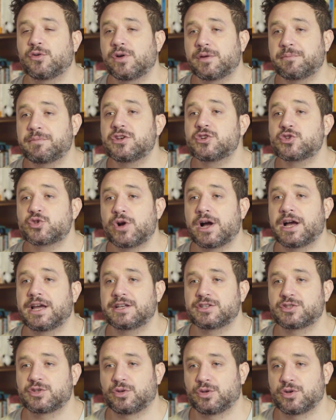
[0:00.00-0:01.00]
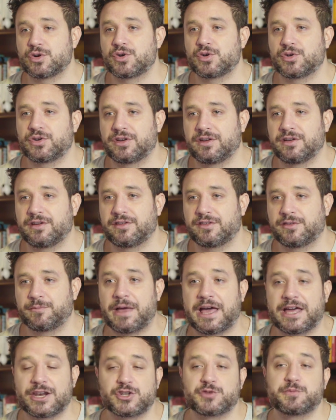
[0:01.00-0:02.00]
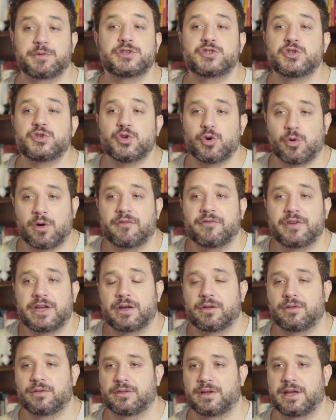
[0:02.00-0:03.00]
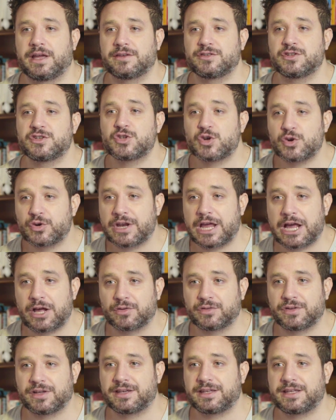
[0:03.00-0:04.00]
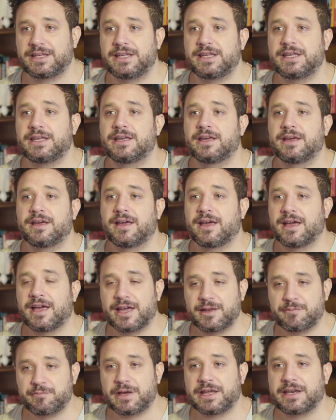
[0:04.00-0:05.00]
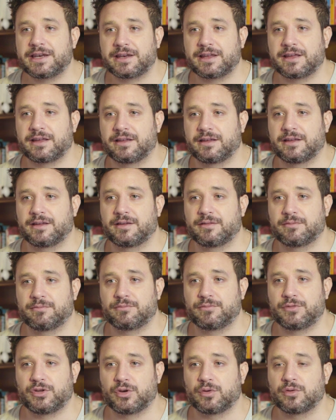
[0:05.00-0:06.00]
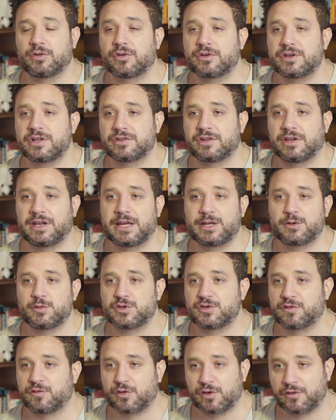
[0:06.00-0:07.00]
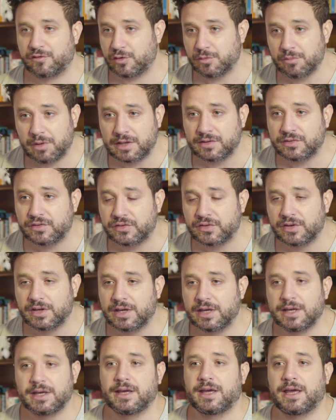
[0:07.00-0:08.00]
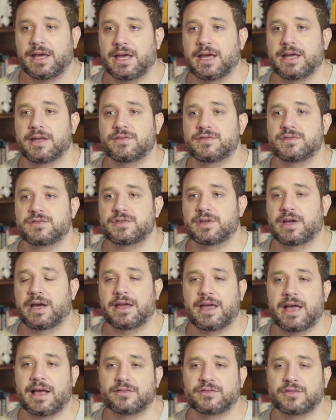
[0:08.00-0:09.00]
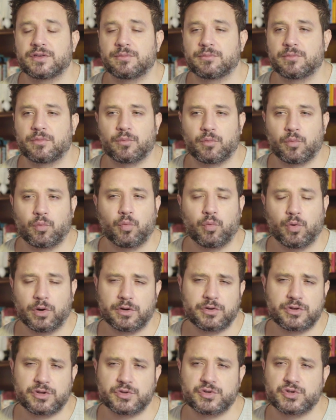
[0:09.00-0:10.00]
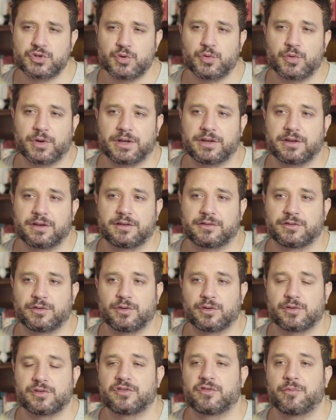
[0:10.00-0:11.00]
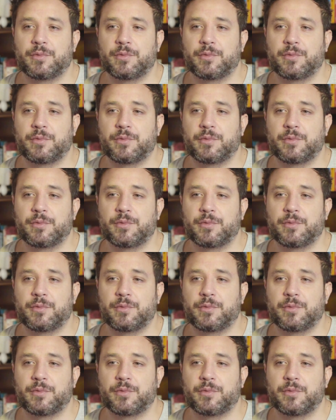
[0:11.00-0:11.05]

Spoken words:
who had been trying to learn Spanish, but to no avail. And it turned out that he had been, learning the language for a few months. And I asked him, "What are you doing to learn